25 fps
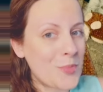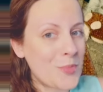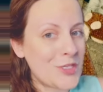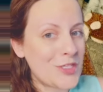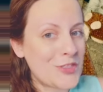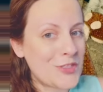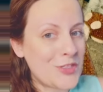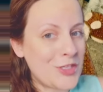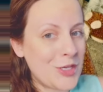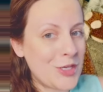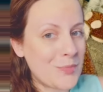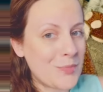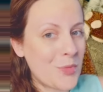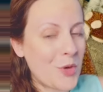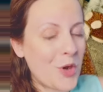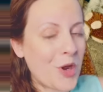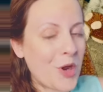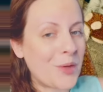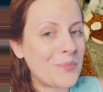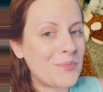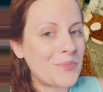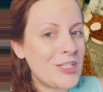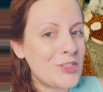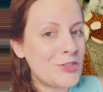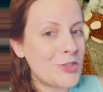Seymour.
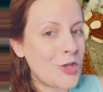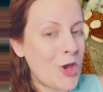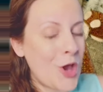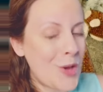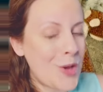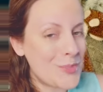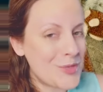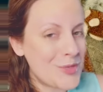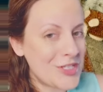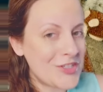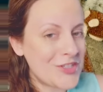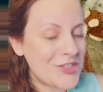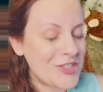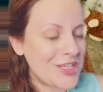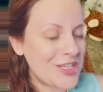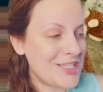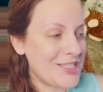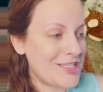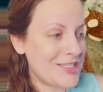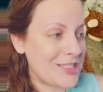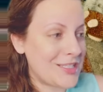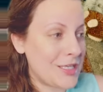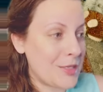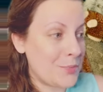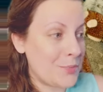Thomas is the
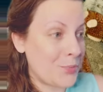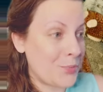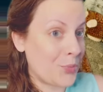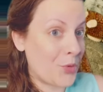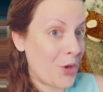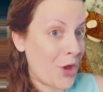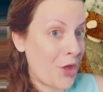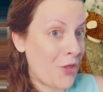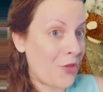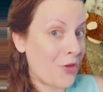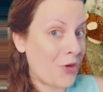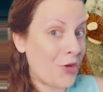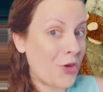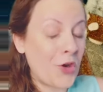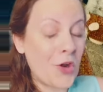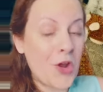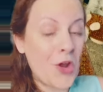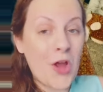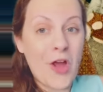brother